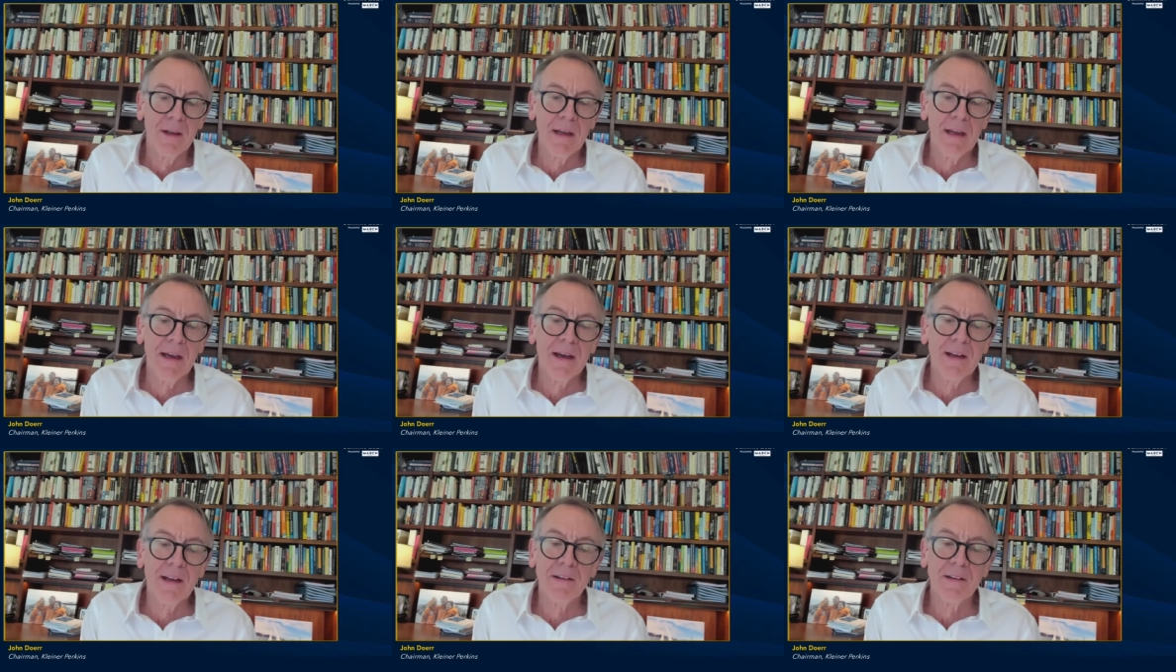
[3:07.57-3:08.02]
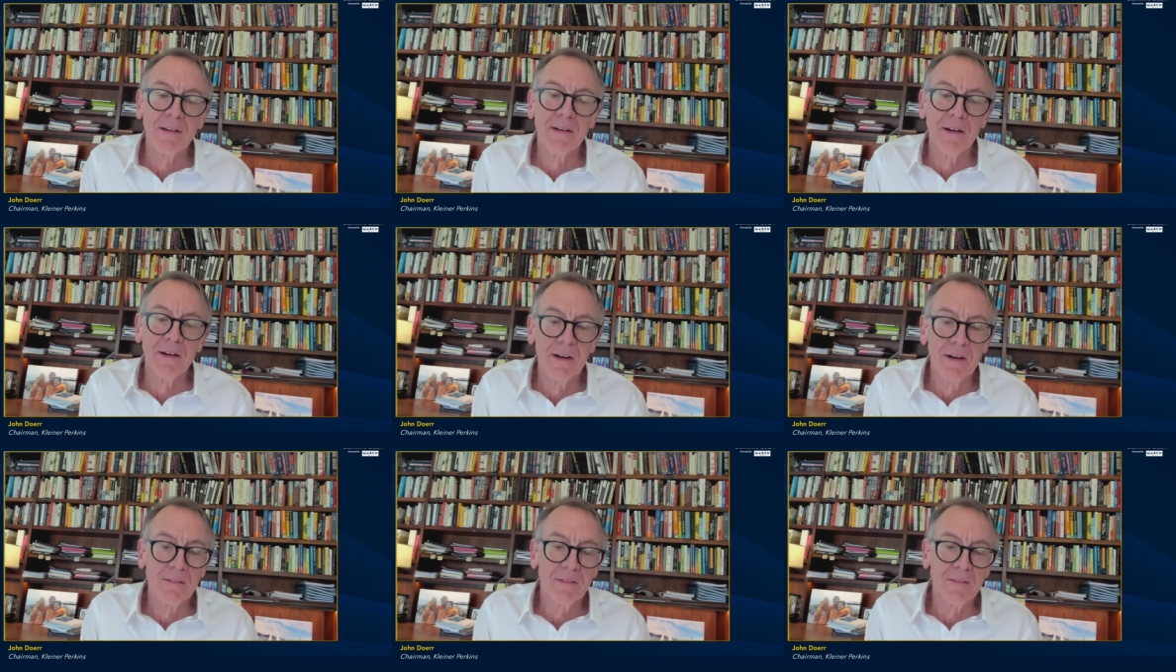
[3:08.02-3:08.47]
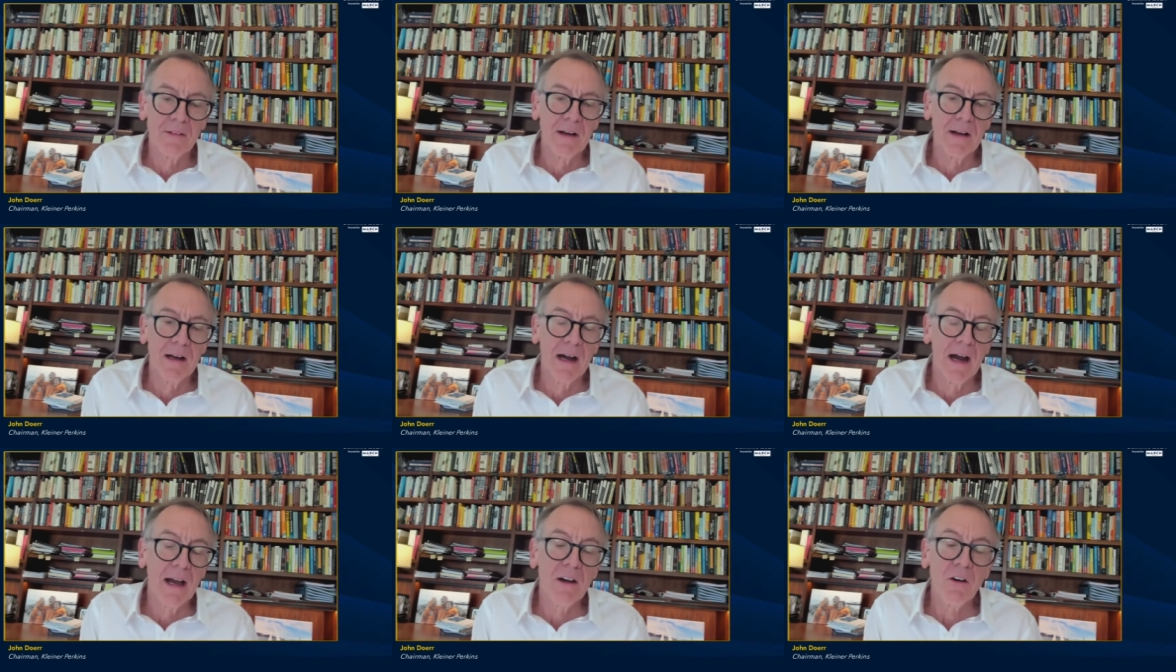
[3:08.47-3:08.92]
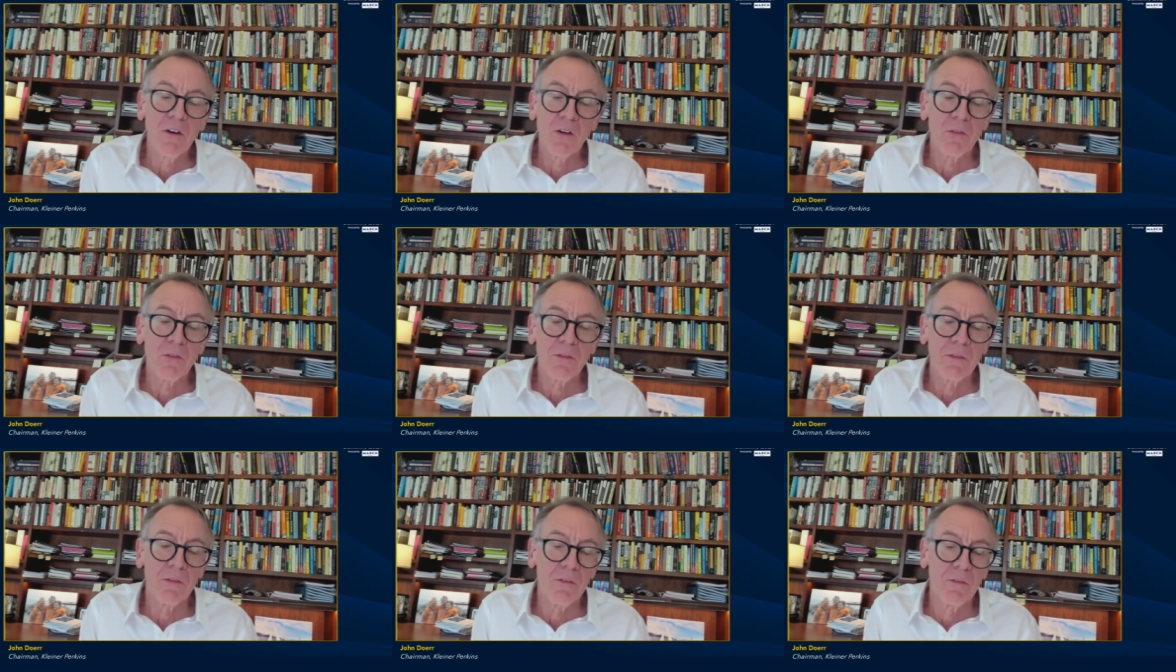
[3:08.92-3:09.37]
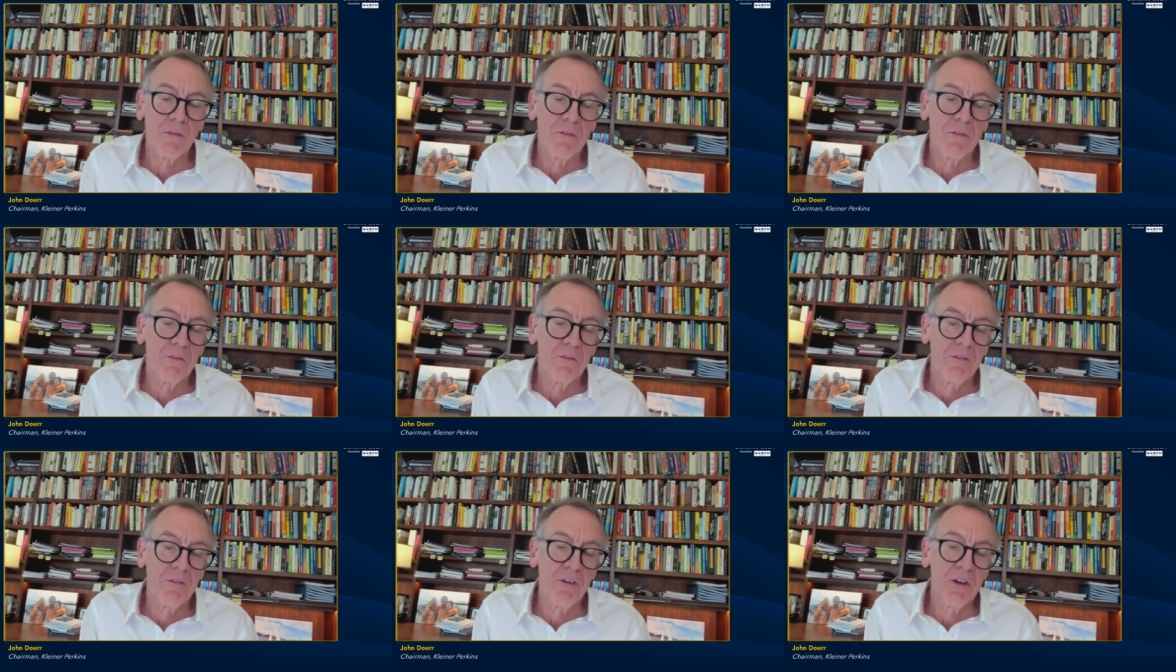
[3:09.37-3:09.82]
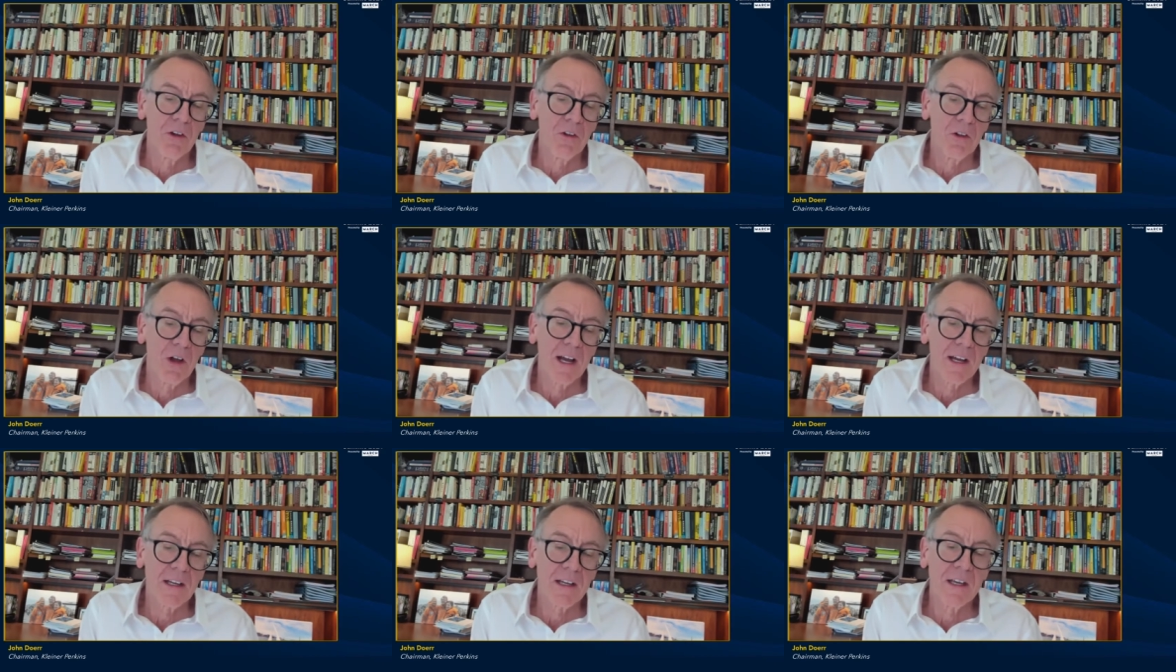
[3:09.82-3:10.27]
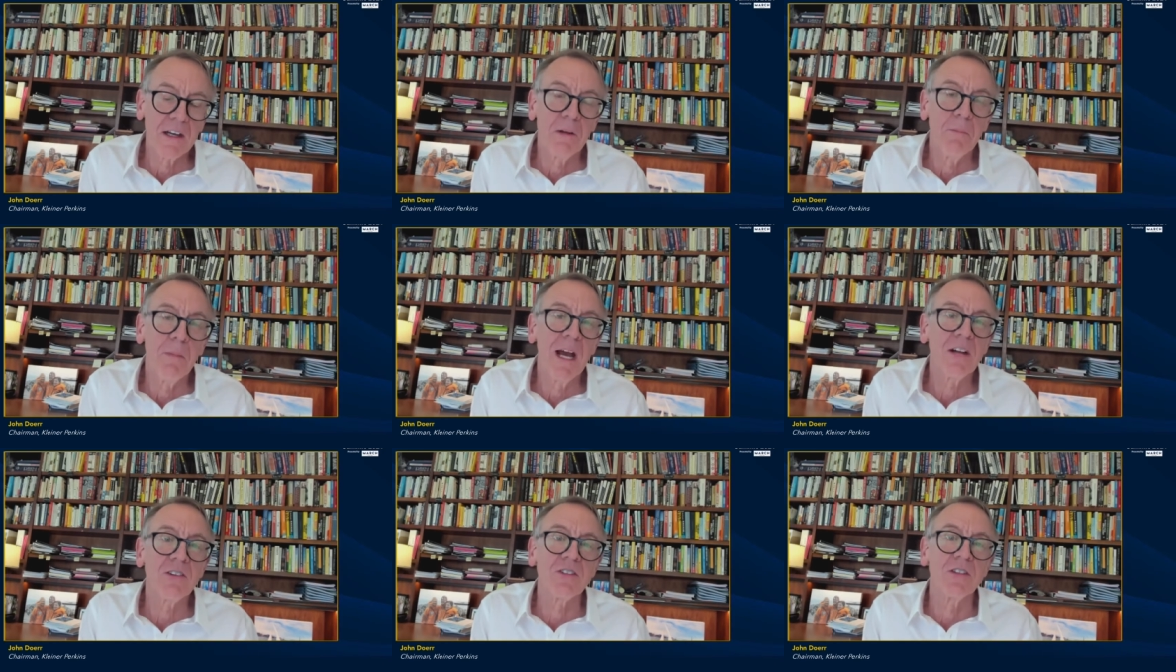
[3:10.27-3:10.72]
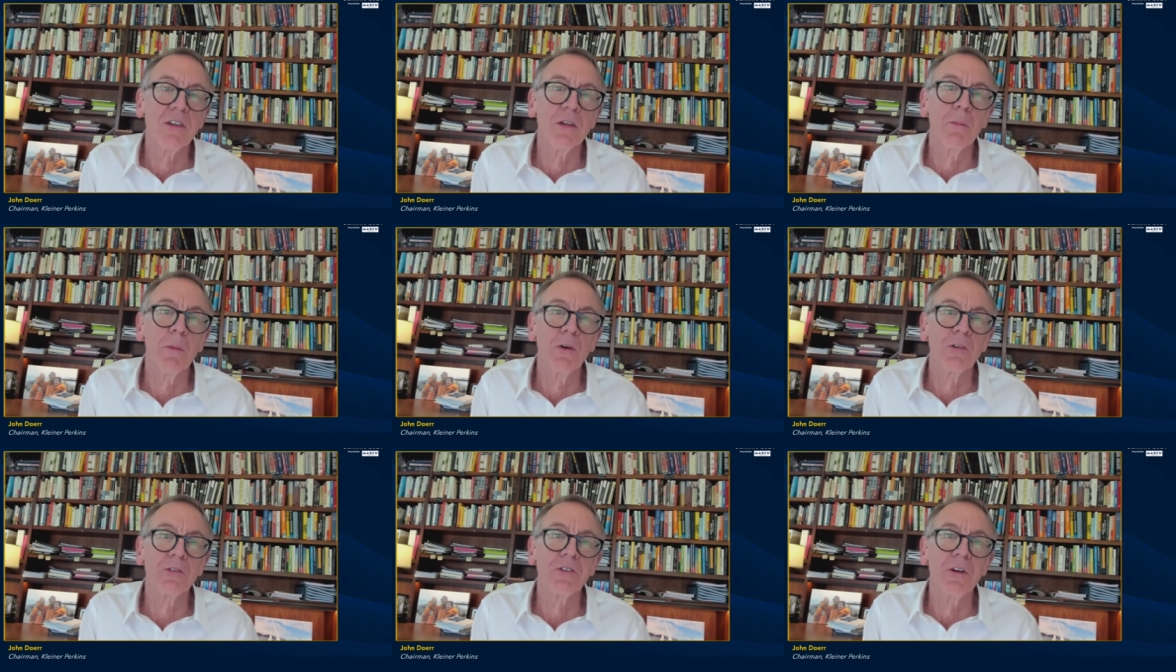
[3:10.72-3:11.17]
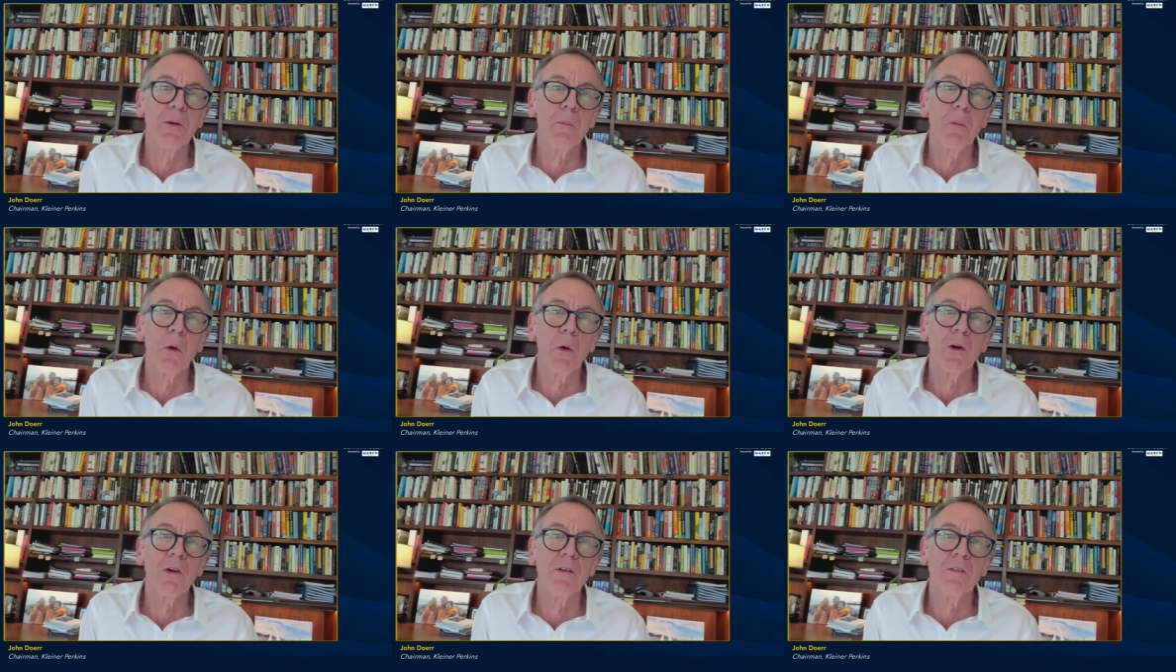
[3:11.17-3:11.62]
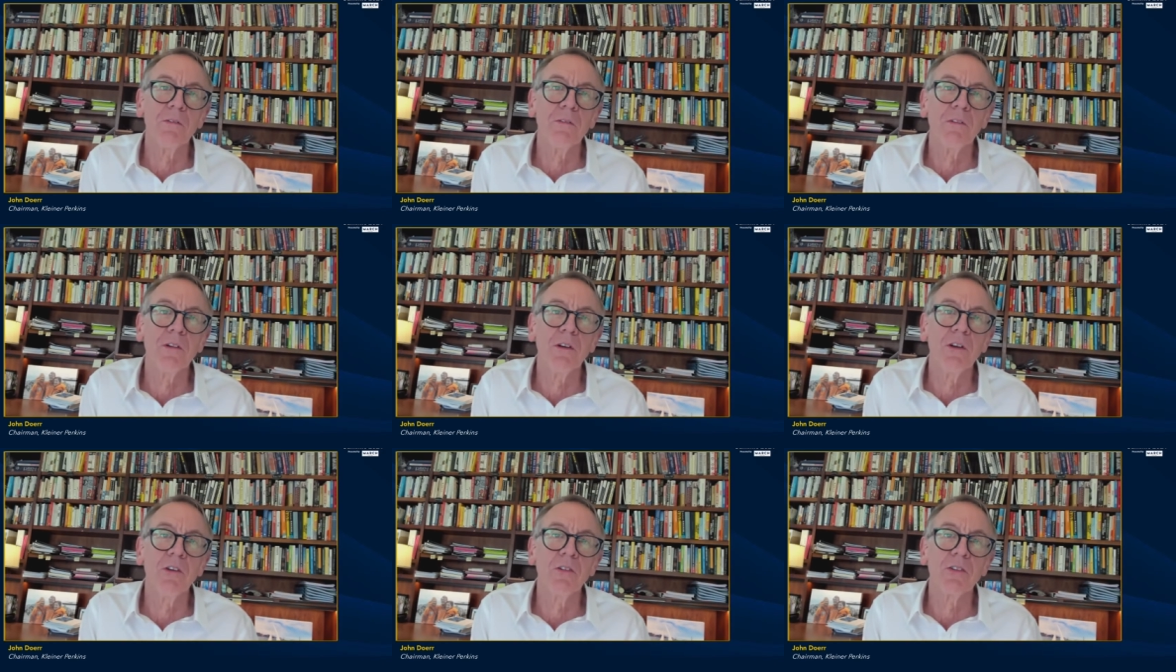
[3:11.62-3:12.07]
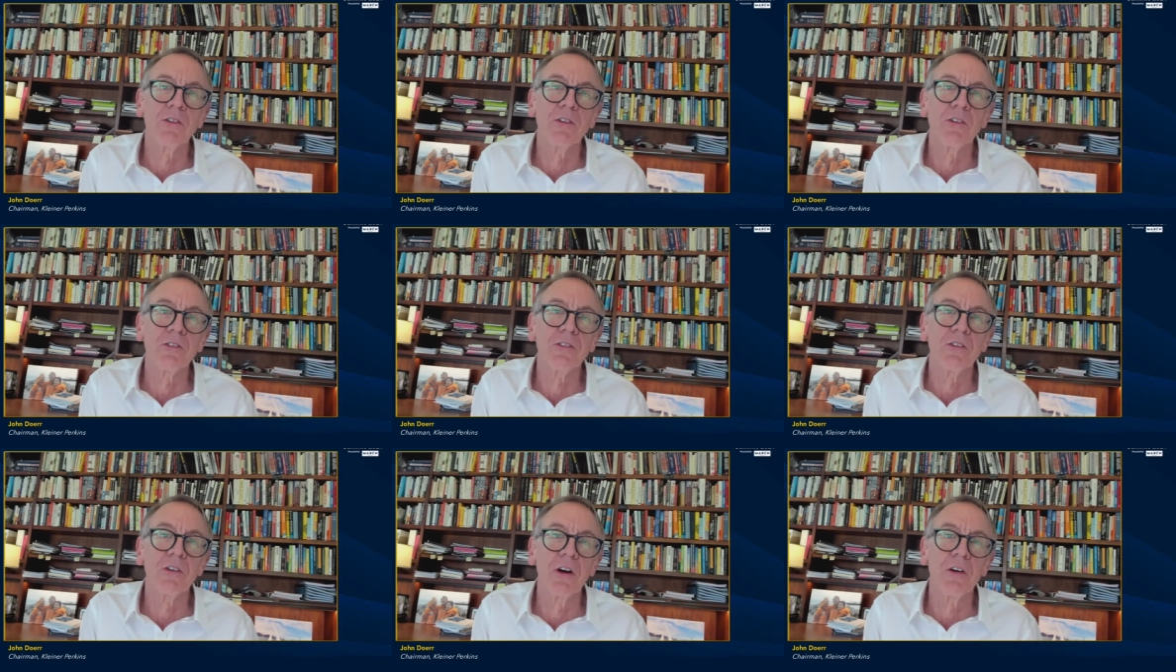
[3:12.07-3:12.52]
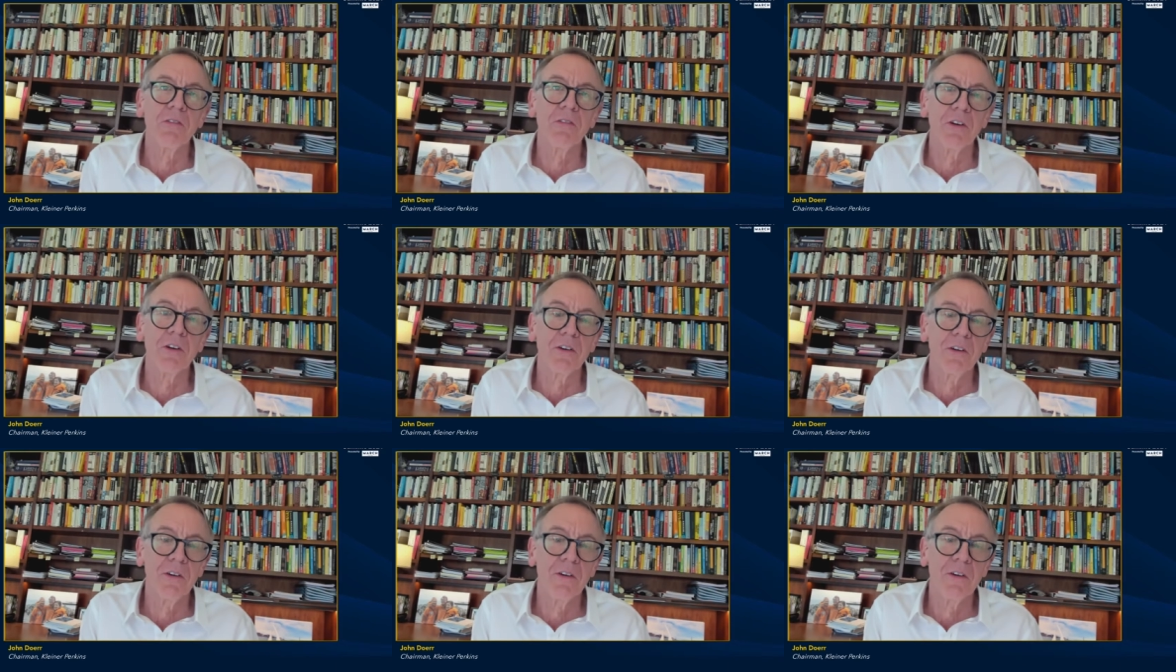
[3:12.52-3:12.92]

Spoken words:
And I don't feel I can imagine the most important uses of it.